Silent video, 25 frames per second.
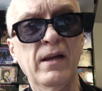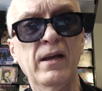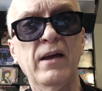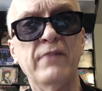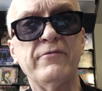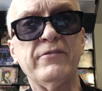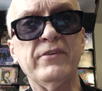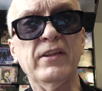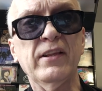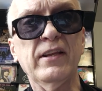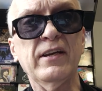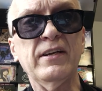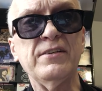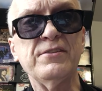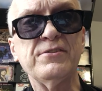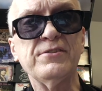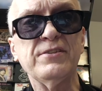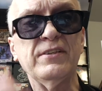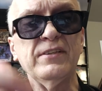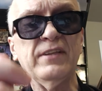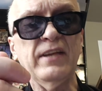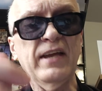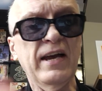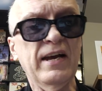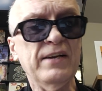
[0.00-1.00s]
For the latest
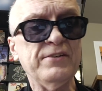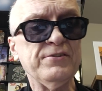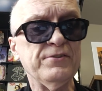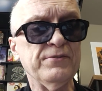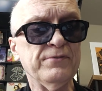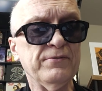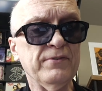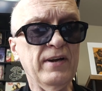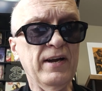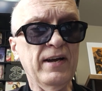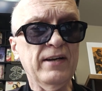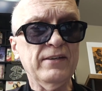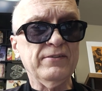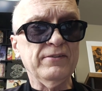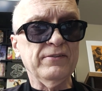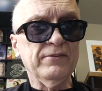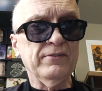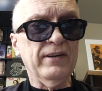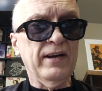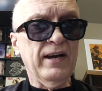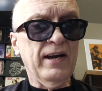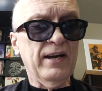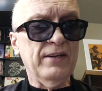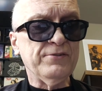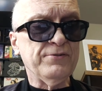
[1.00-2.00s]
in action rock,
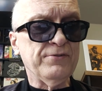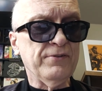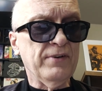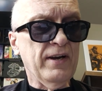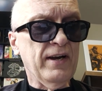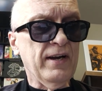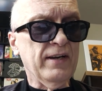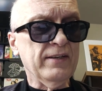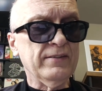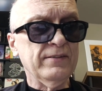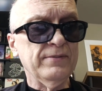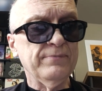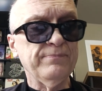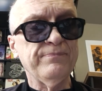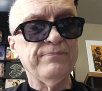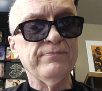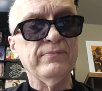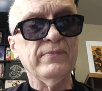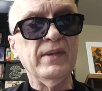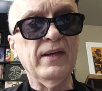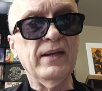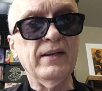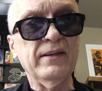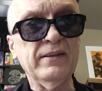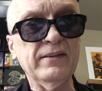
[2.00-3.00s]
garage rock,
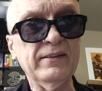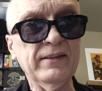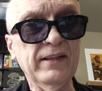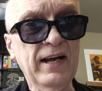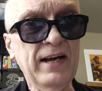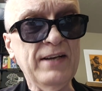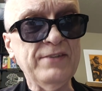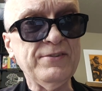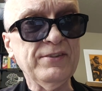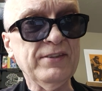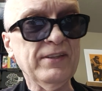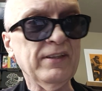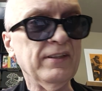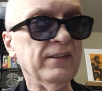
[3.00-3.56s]
and classic